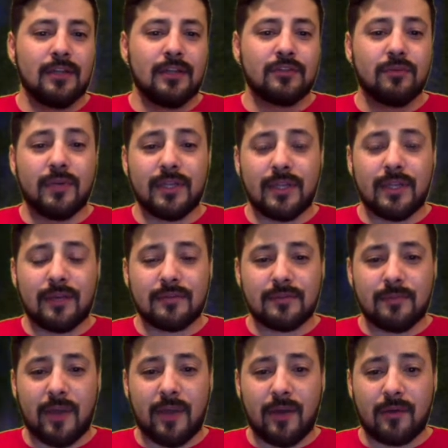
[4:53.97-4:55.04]

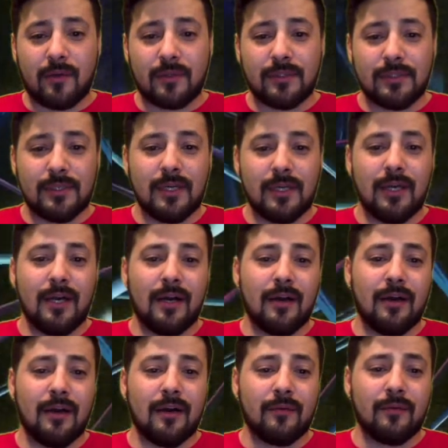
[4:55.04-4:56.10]
20,000 power,
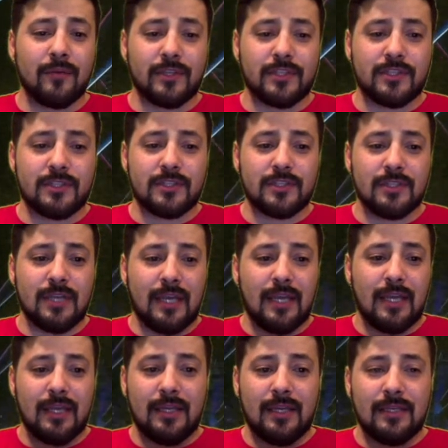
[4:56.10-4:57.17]
which,
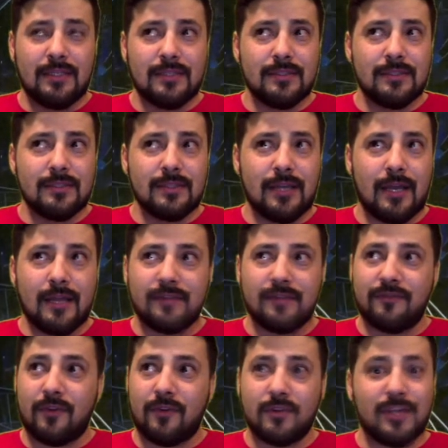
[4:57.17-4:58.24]
as
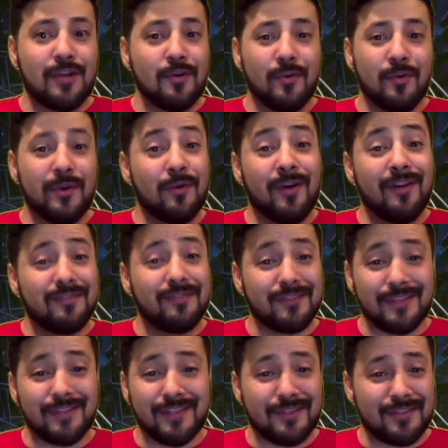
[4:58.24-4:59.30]
far as I know, we don't have a
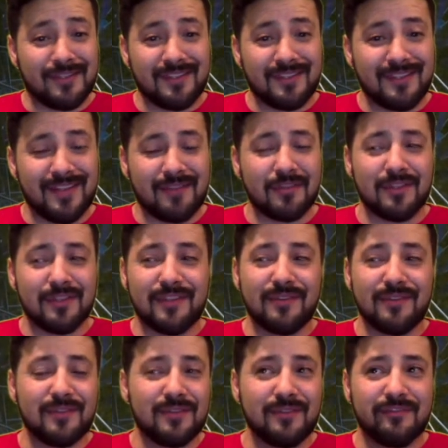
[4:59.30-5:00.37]
leader. Every
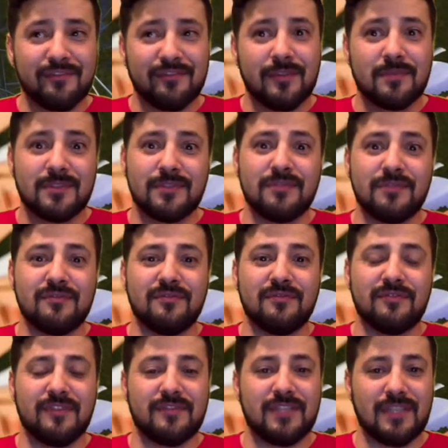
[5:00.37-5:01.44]
leader flips to
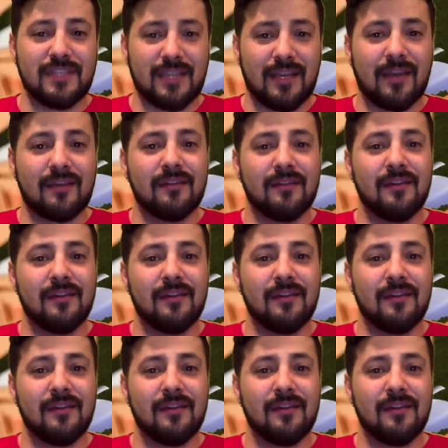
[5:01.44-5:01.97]
15k.